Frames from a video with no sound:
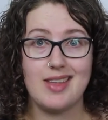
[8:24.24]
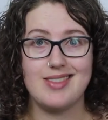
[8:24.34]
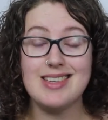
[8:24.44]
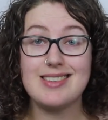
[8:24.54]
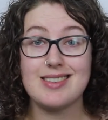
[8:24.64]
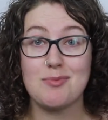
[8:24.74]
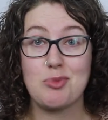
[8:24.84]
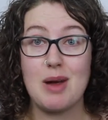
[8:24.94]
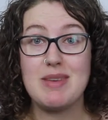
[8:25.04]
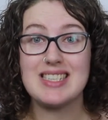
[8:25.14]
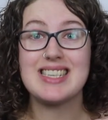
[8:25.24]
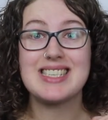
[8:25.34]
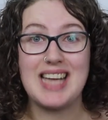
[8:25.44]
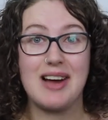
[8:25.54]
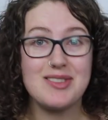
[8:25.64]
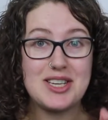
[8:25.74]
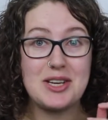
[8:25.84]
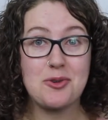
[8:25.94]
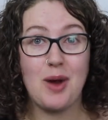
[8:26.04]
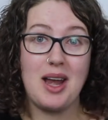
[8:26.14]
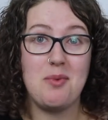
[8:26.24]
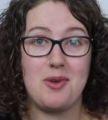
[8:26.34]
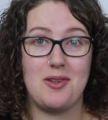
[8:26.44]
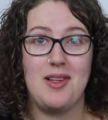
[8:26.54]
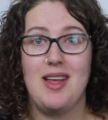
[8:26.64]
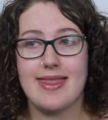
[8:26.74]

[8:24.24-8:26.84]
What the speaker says: This premise sounds incredible.